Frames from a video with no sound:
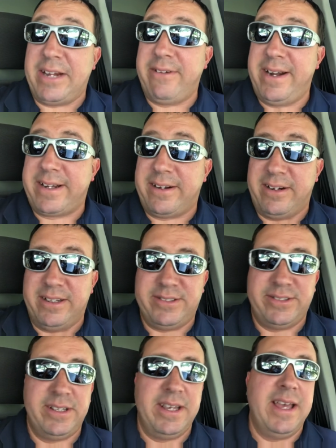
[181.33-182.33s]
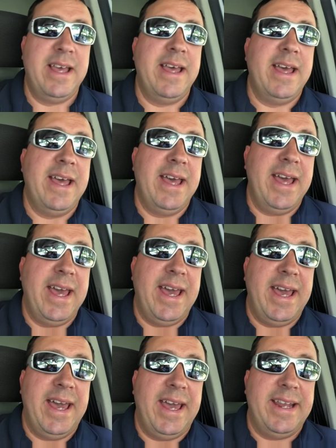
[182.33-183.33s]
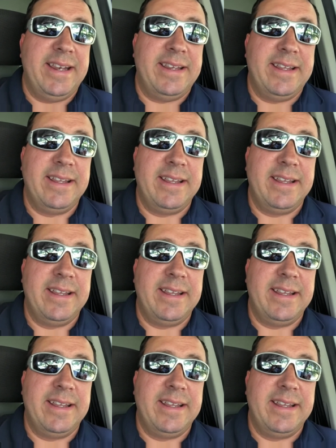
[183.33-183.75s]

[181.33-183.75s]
credit cards. And